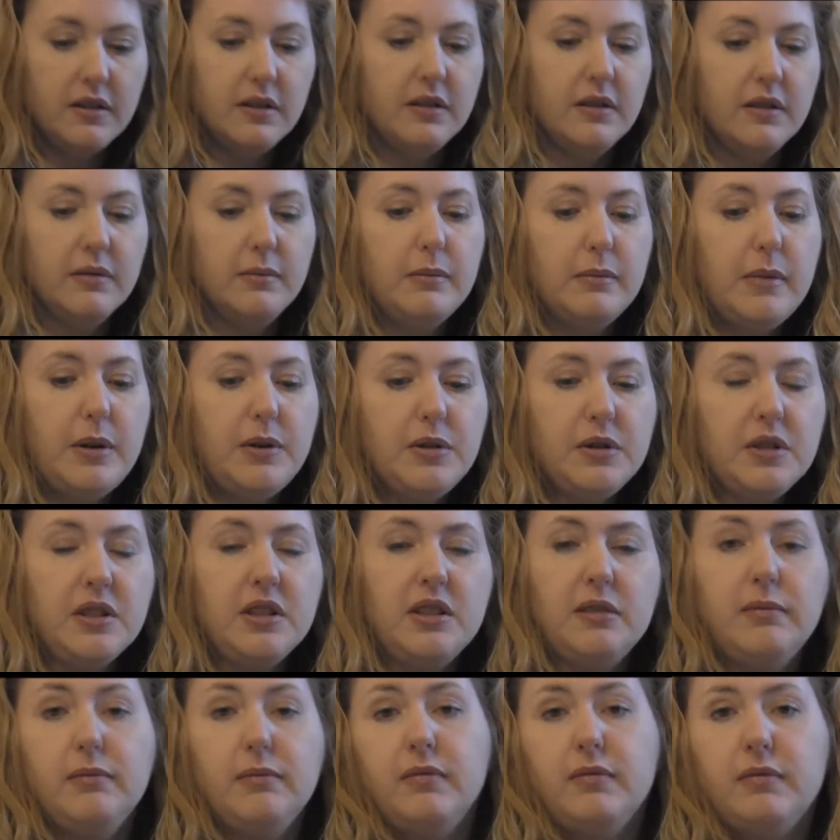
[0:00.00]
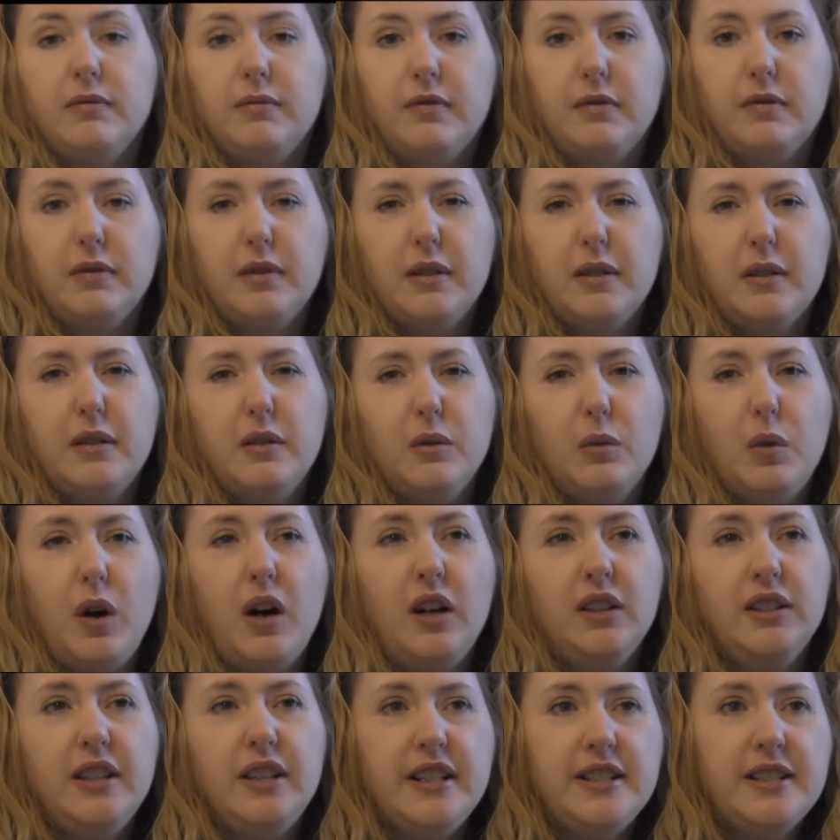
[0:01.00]
most
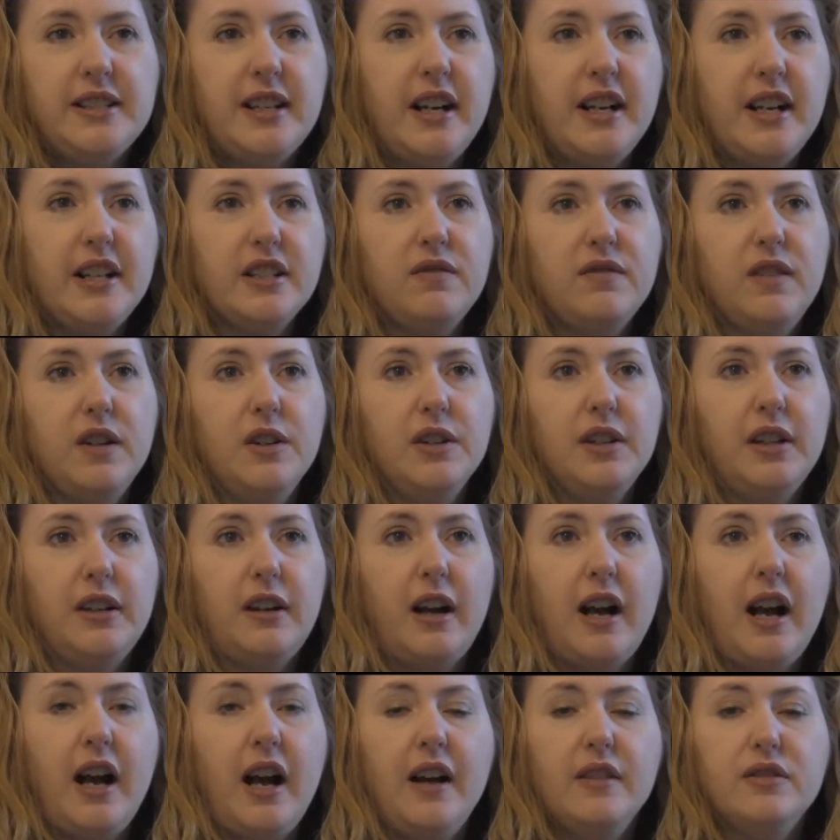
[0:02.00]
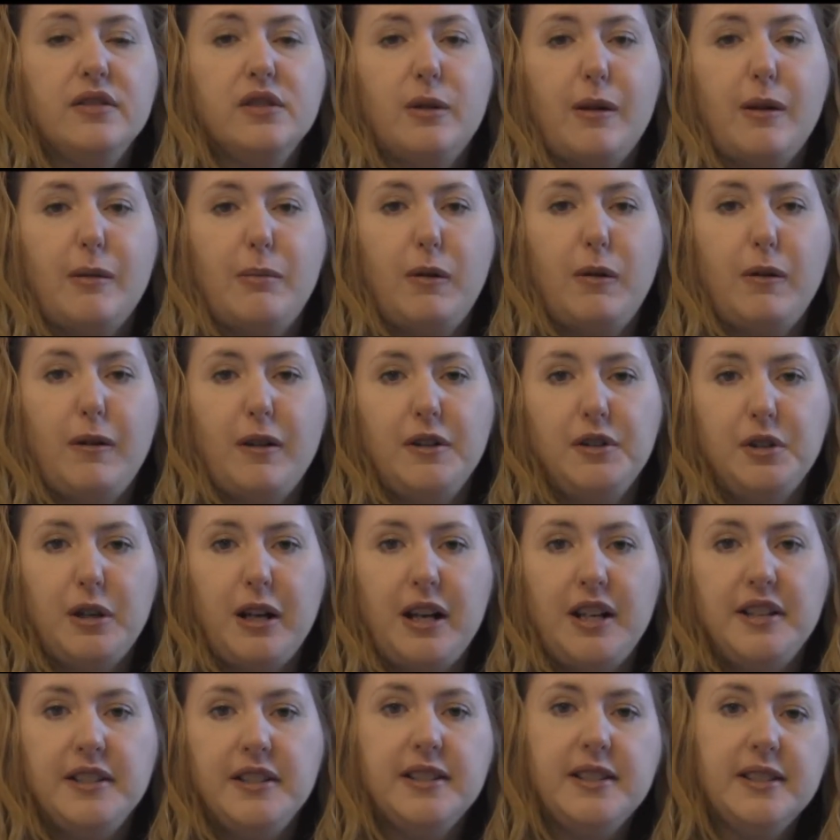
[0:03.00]
wallet-sized photographs or
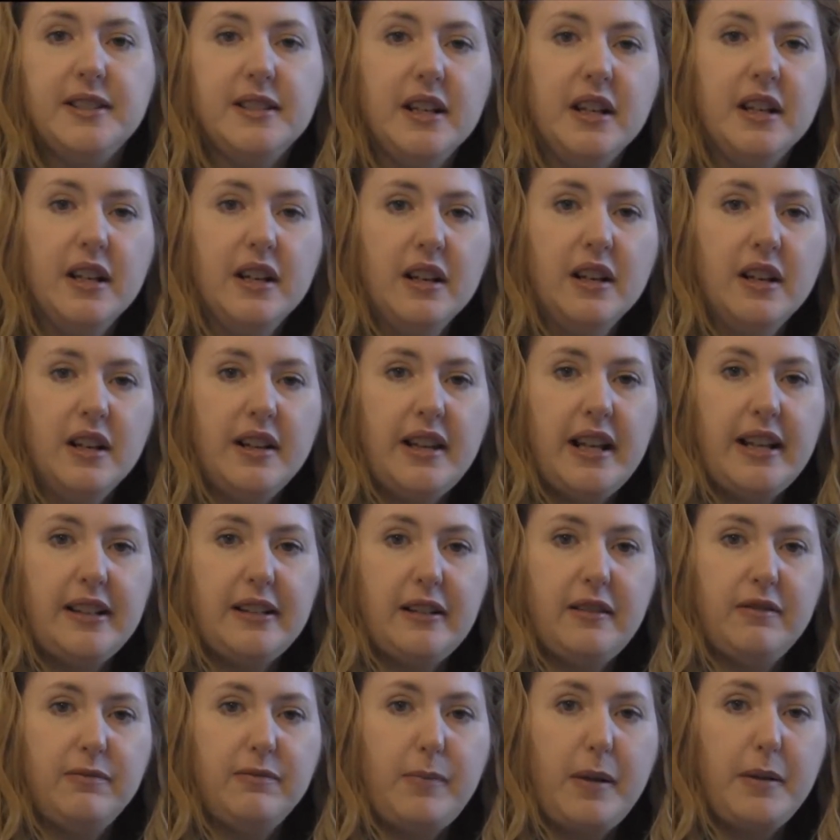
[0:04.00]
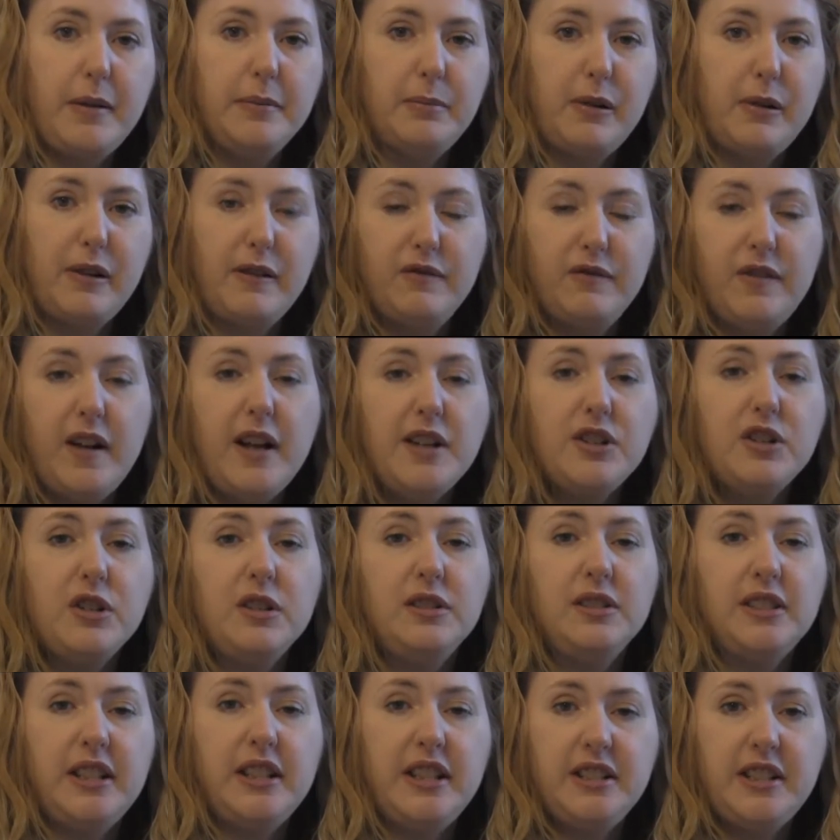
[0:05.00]
portraits that have been
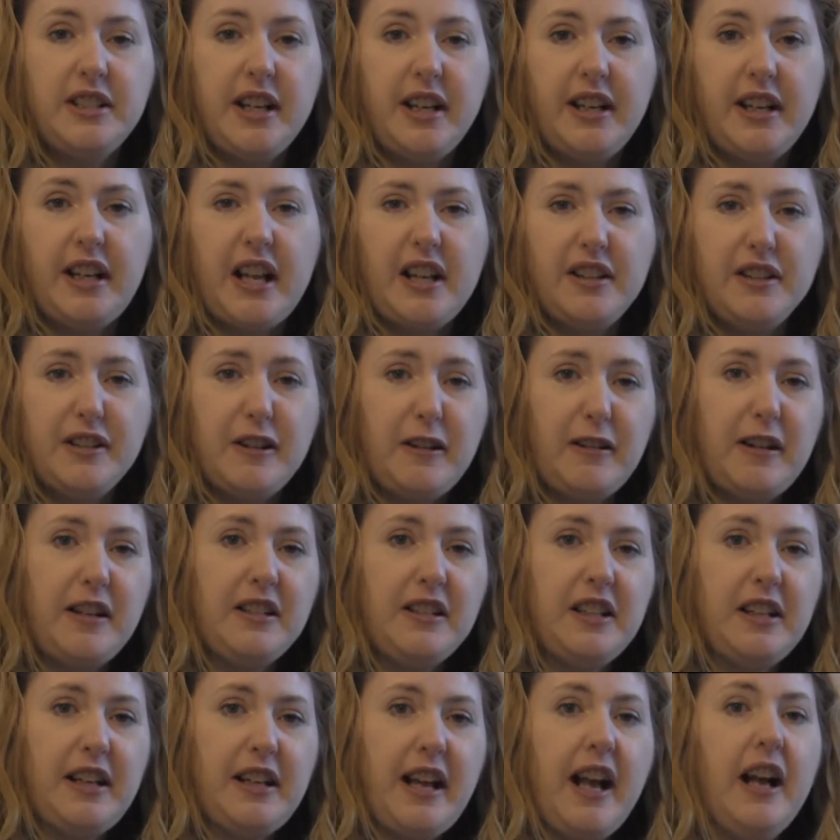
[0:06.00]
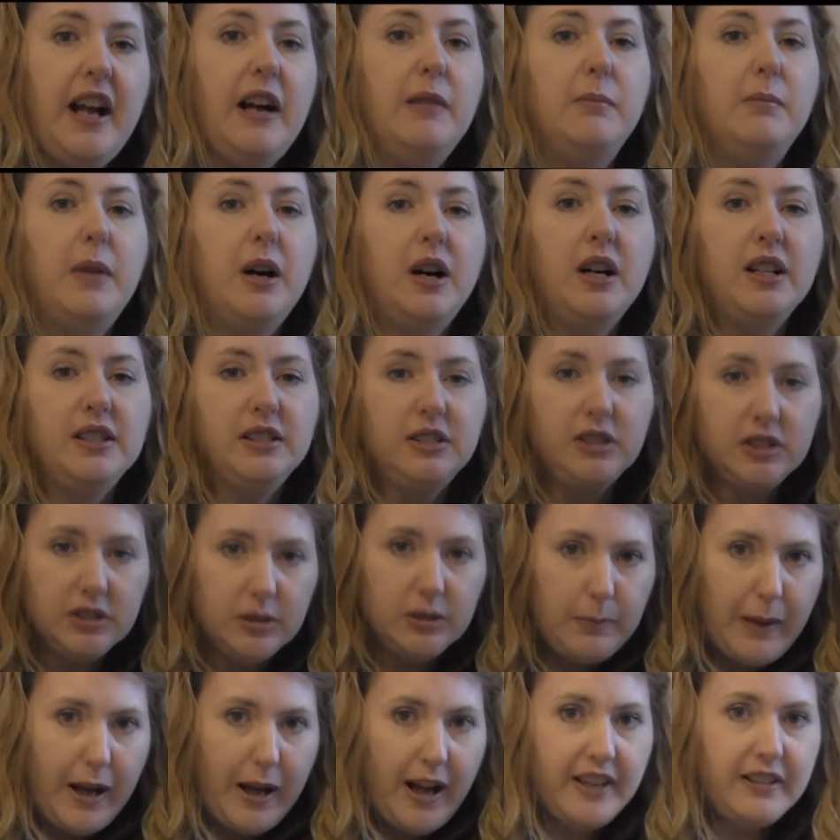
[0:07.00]
professionally taken, you're going to get a modeled
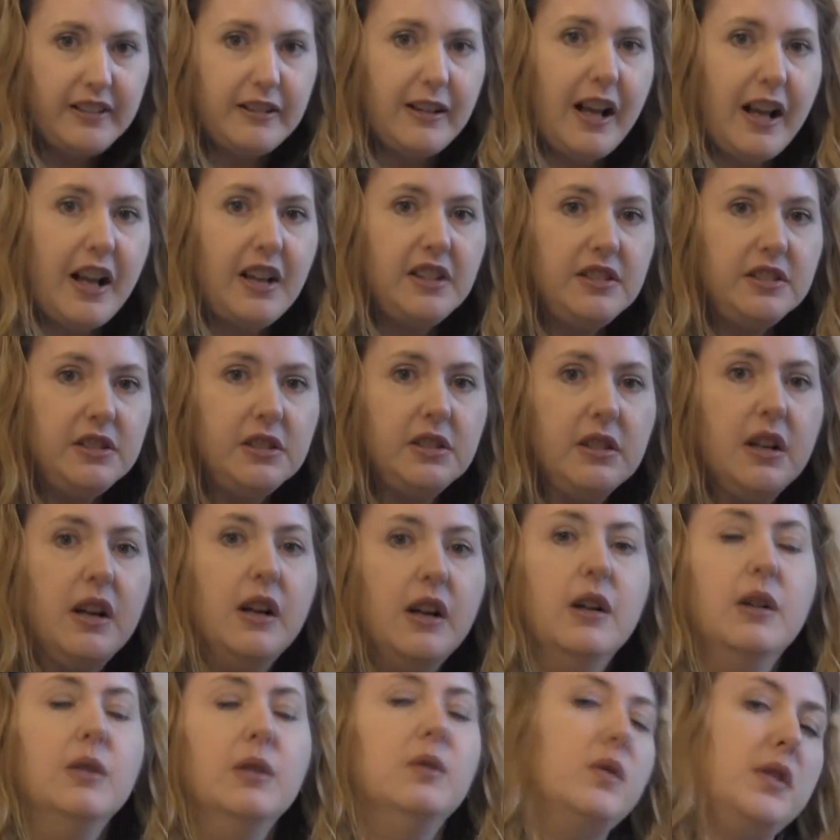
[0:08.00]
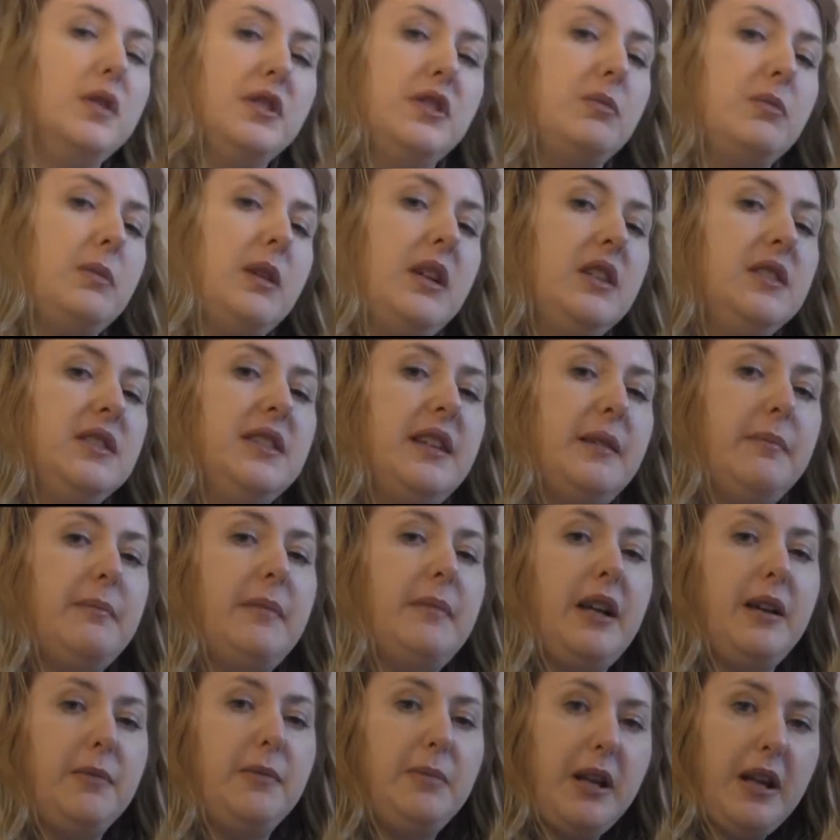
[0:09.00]
background, which means it
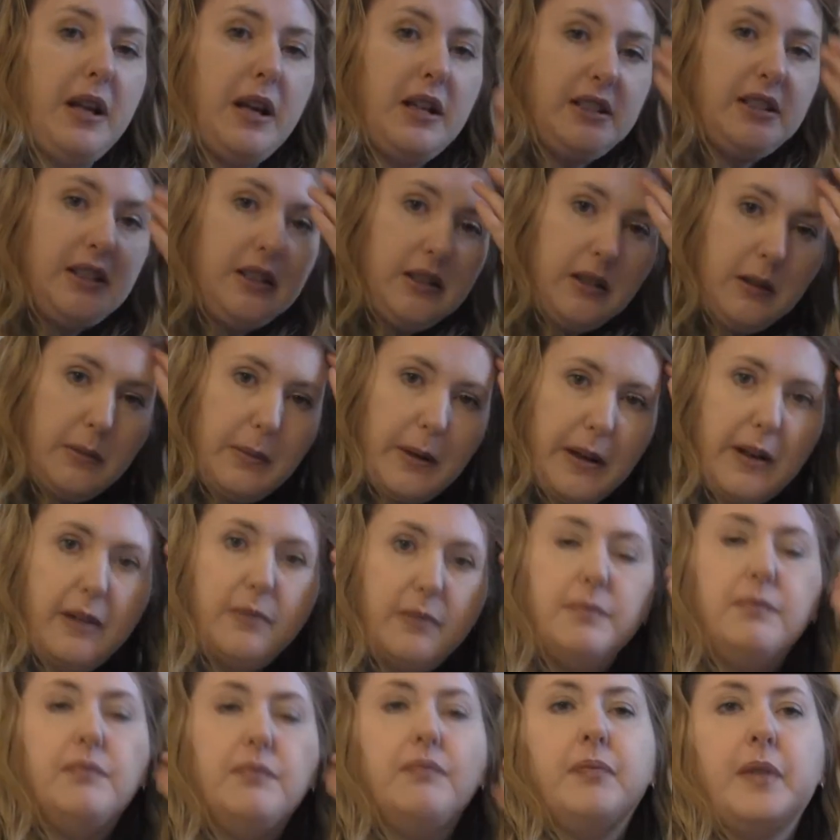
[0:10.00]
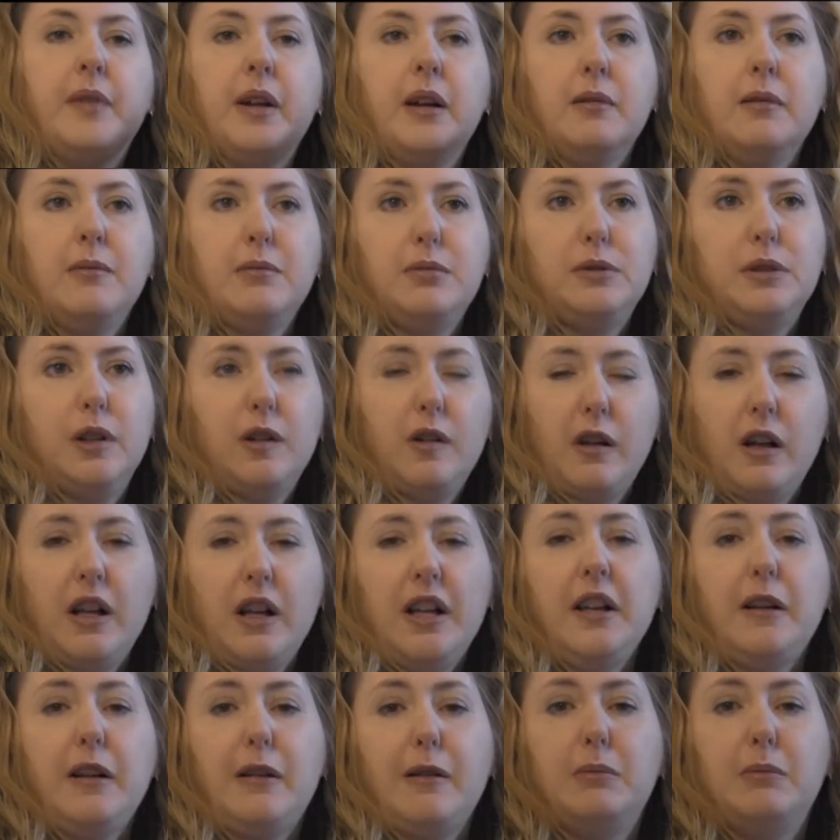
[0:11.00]
may be a little bit
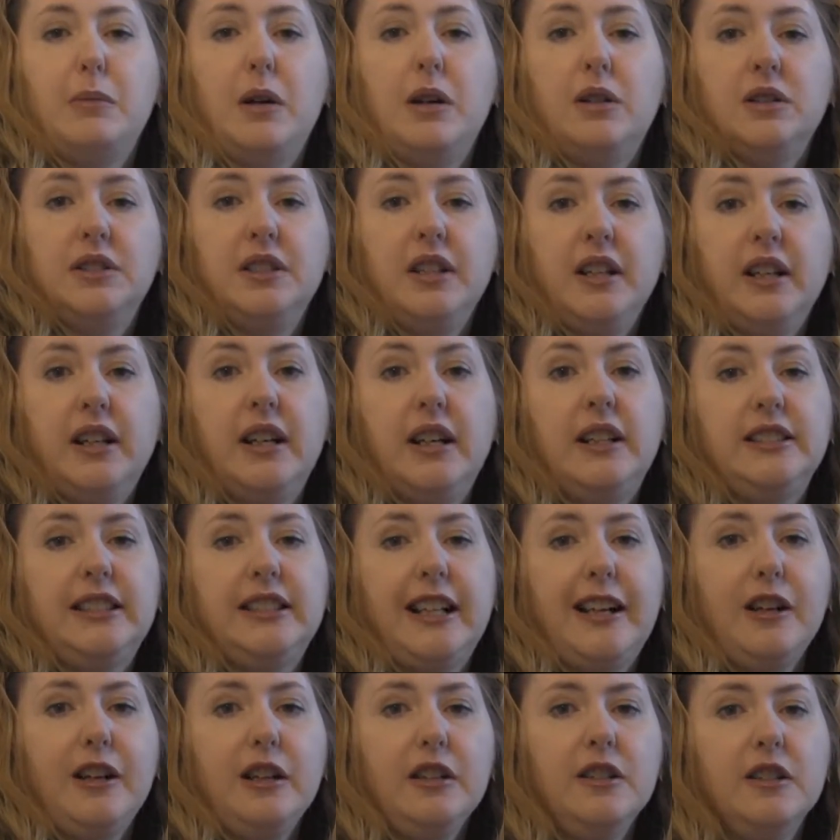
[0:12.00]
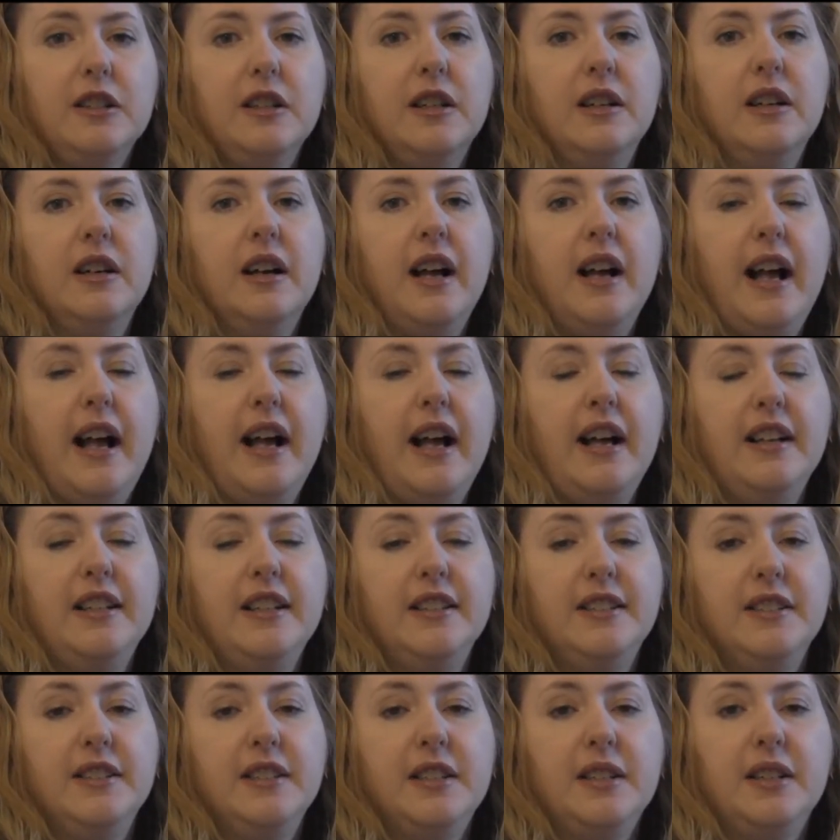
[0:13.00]
blurry or multicolored,
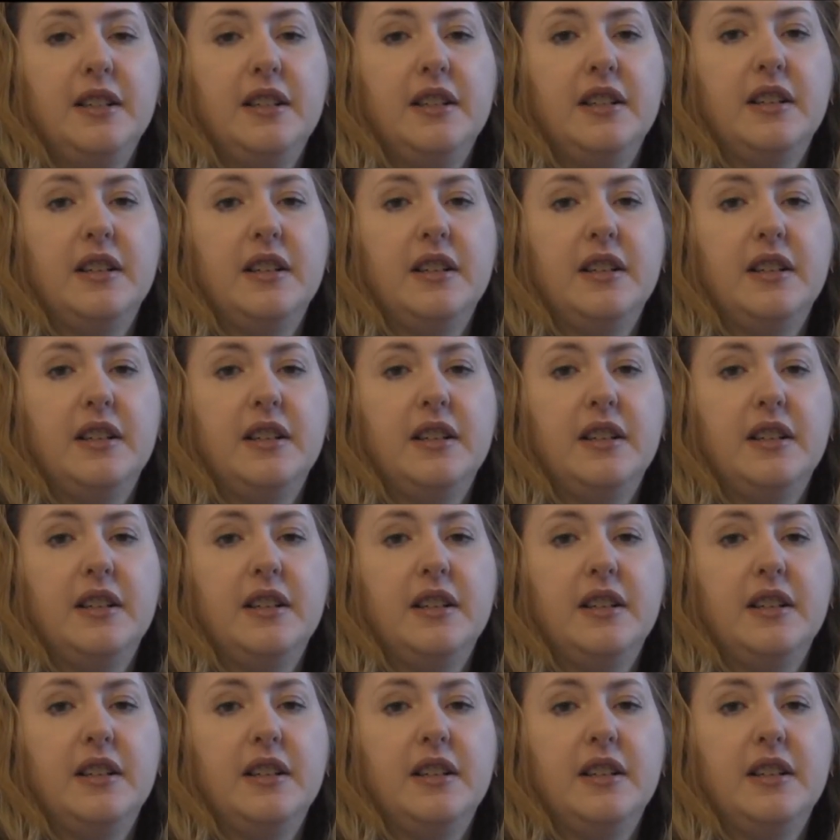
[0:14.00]
and